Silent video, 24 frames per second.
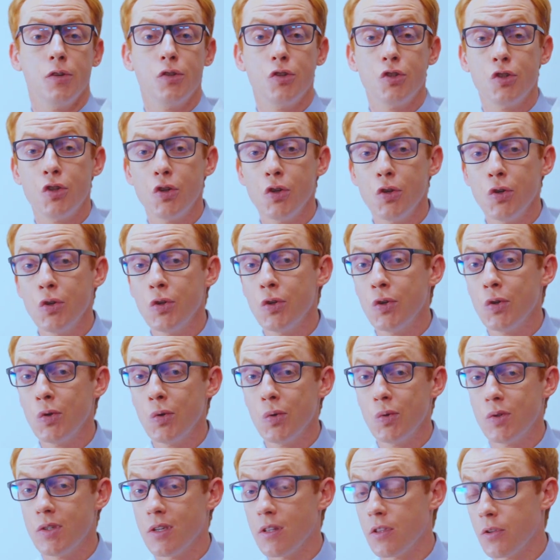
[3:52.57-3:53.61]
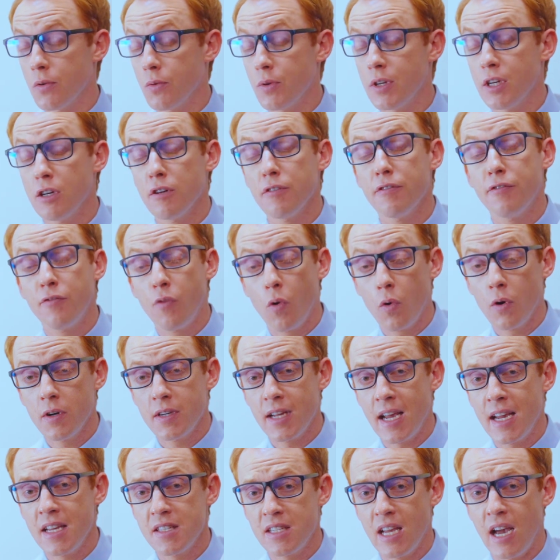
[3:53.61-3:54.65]
2 to 3 or 4
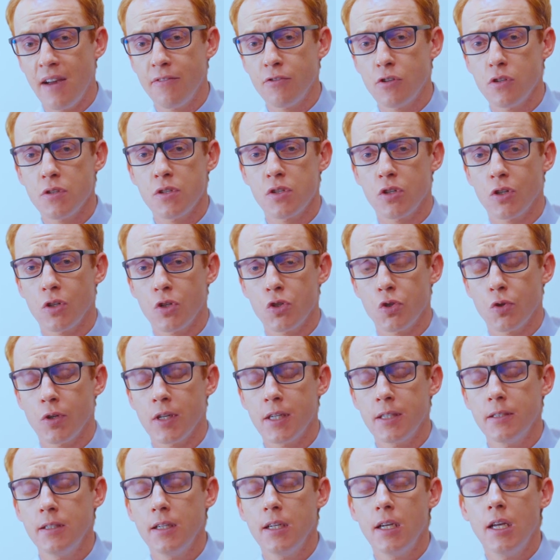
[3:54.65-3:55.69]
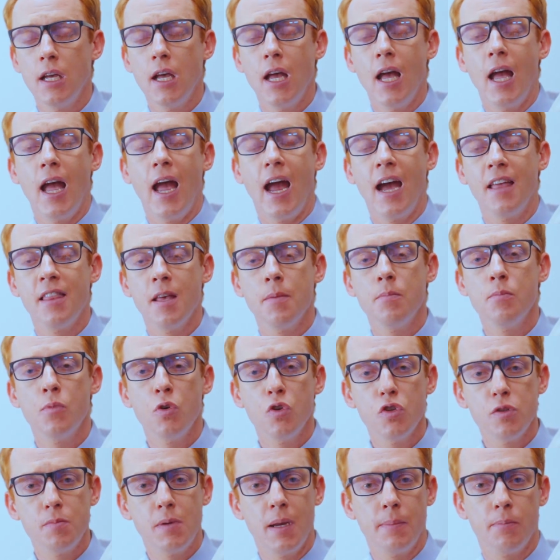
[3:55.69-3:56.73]
days after surgery, and then
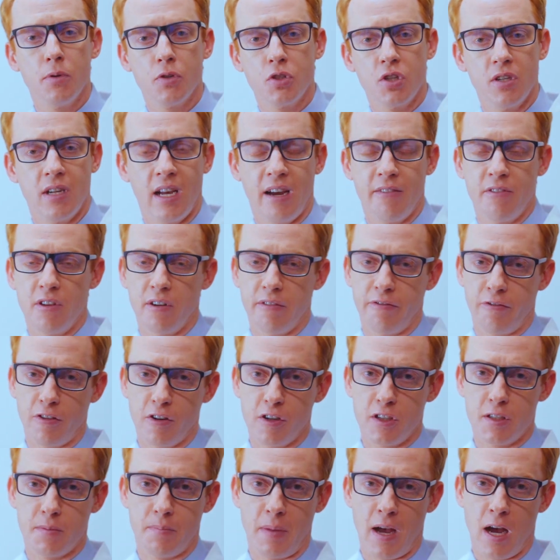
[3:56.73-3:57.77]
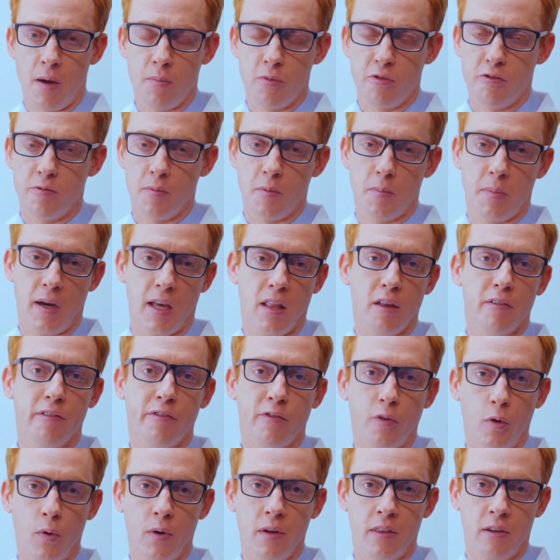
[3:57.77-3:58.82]
most people should have their first bowel movement by the
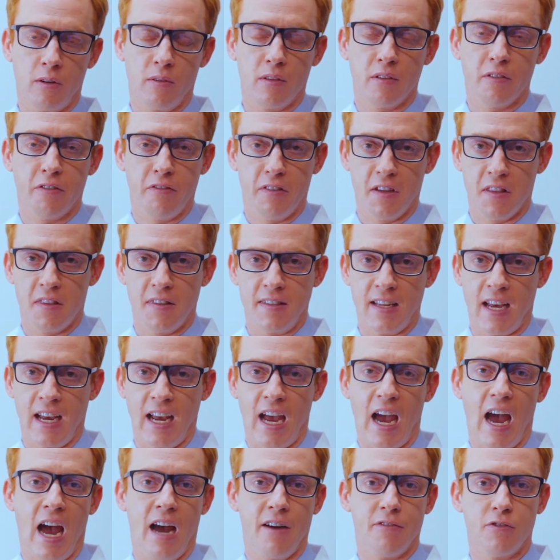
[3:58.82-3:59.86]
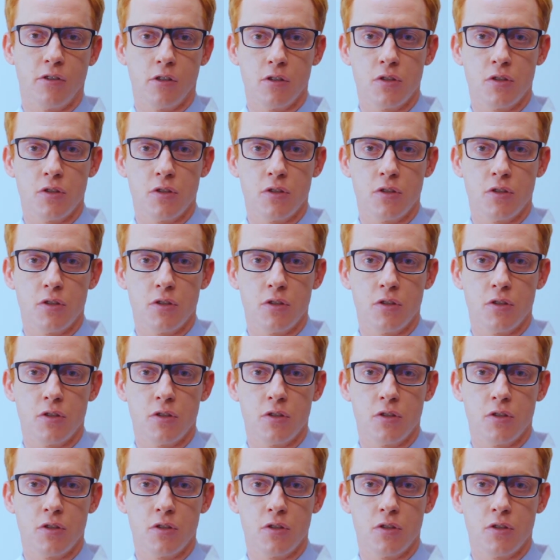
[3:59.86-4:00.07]
4th or the 5th day after